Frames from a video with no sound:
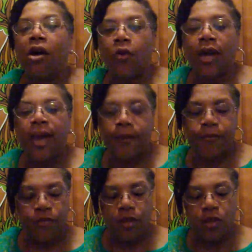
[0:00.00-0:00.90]

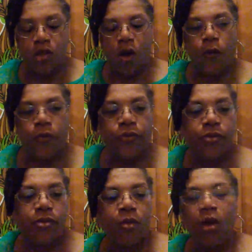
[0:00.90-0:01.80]
Okay, so
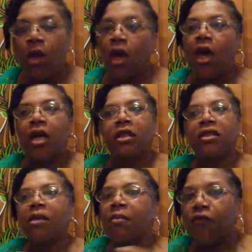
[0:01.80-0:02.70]

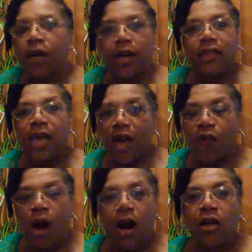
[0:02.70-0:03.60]
some of us
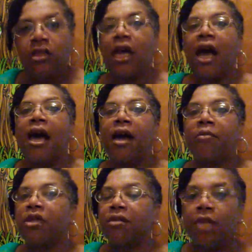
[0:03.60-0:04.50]
have a hard
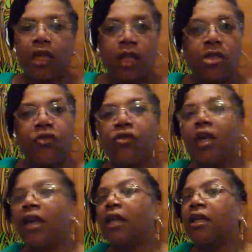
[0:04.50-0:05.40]
time committing to
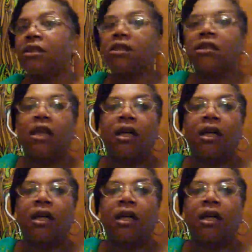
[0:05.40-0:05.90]
things.